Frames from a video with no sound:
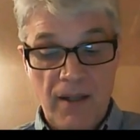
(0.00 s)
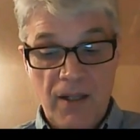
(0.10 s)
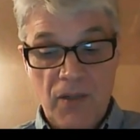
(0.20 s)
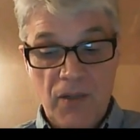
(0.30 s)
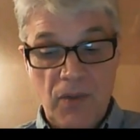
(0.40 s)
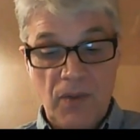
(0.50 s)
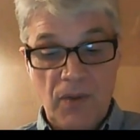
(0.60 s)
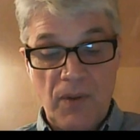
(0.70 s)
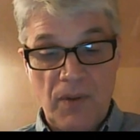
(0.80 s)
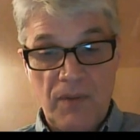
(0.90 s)
So
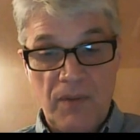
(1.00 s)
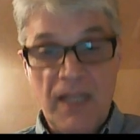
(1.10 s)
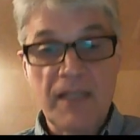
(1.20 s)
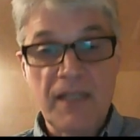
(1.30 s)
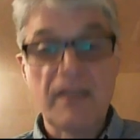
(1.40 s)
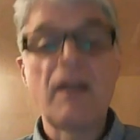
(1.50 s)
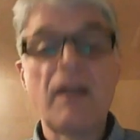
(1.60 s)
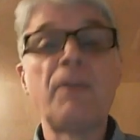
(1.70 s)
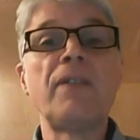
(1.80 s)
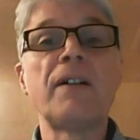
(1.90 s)
that's a
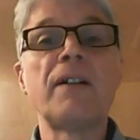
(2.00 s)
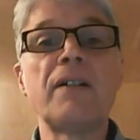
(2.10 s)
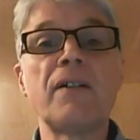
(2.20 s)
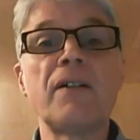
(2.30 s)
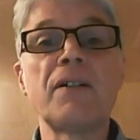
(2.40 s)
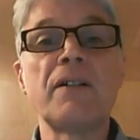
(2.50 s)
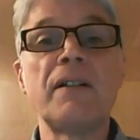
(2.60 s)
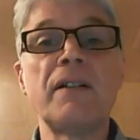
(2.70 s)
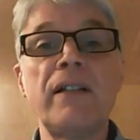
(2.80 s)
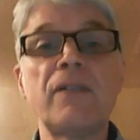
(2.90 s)
brief introduction to the
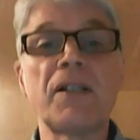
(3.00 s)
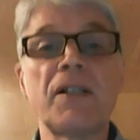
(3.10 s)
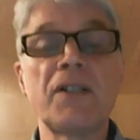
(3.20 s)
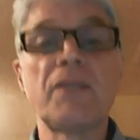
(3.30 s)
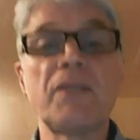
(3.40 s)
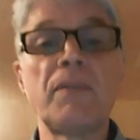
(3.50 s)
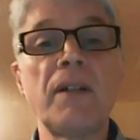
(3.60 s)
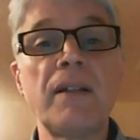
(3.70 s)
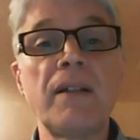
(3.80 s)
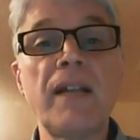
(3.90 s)
legal system.
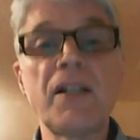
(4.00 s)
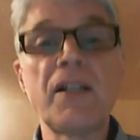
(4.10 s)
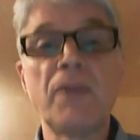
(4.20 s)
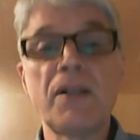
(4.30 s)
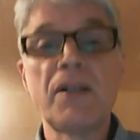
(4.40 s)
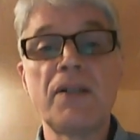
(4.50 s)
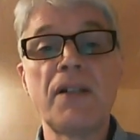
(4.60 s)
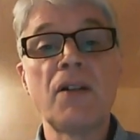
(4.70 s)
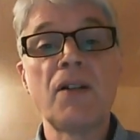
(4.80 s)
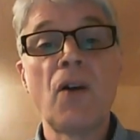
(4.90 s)
The next question
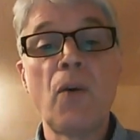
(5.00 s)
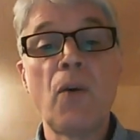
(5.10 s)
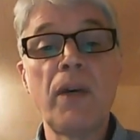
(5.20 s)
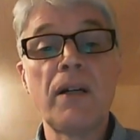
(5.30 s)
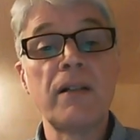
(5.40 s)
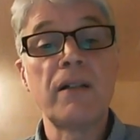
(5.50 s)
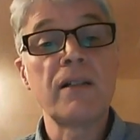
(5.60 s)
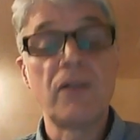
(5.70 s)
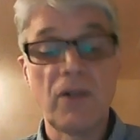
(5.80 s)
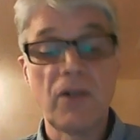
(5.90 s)
is, where does
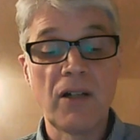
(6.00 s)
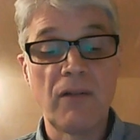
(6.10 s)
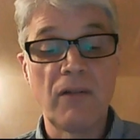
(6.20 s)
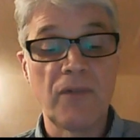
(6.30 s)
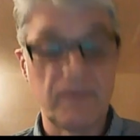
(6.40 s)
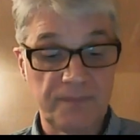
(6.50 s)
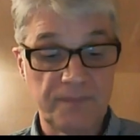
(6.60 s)
law come from?